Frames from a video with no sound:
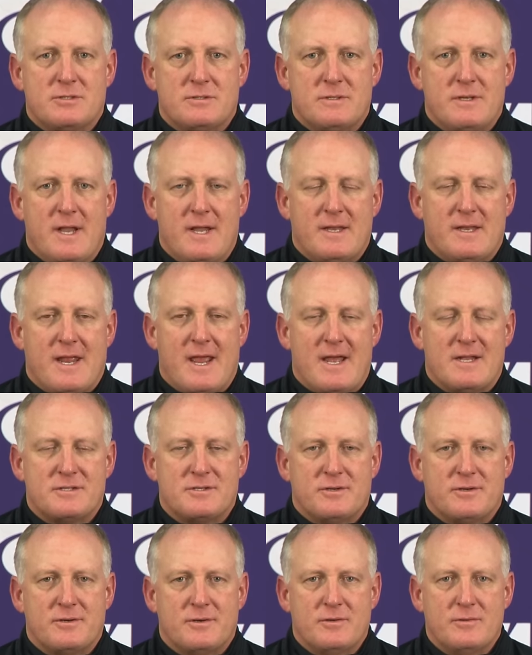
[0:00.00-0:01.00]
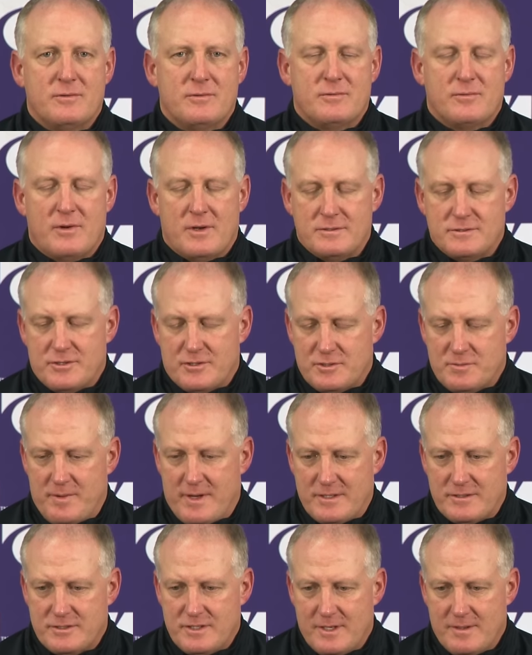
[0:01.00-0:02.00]
Nate Kaczor, who runs our
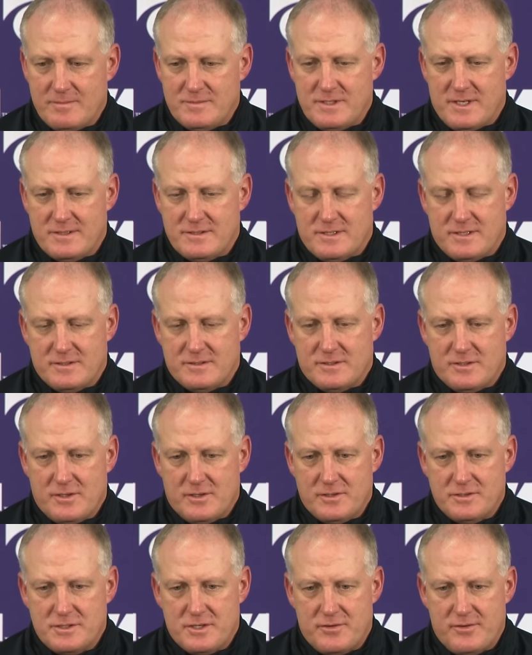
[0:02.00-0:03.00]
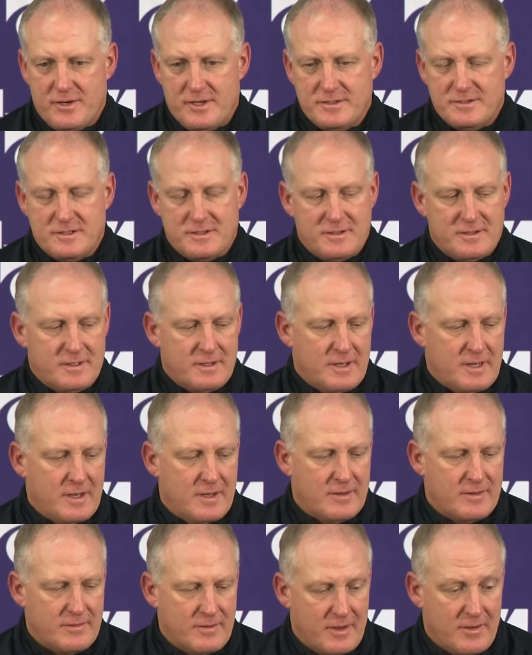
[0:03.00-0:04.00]
special teams, that's as good as there is in,
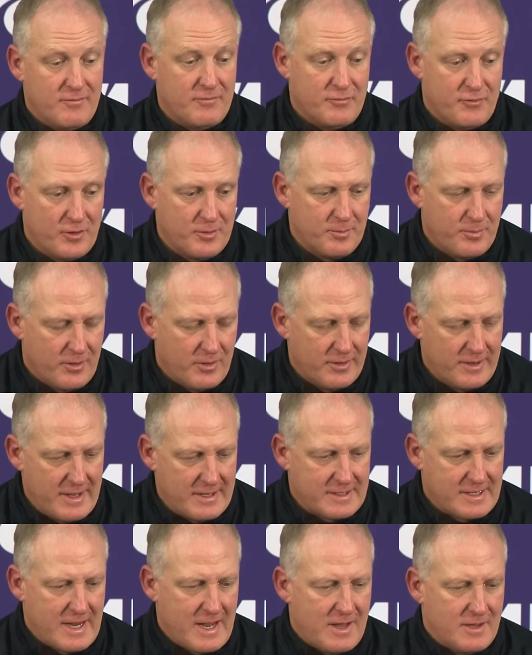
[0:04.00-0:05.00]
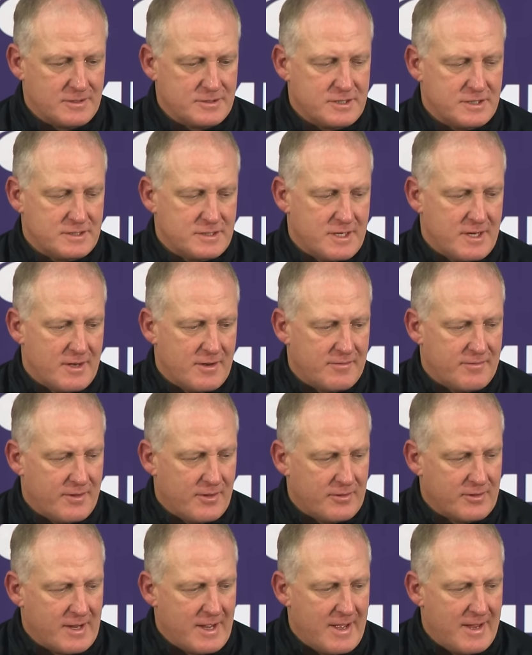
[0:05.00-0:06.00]
in, in football, not college. He's an
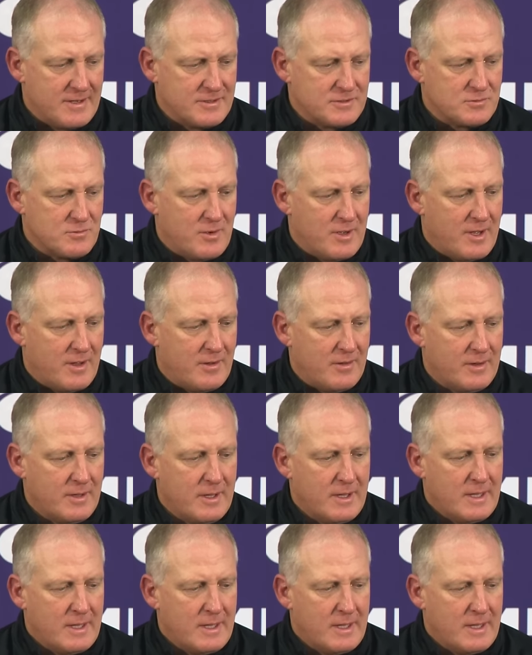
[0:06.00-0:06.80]
NFL guy as well.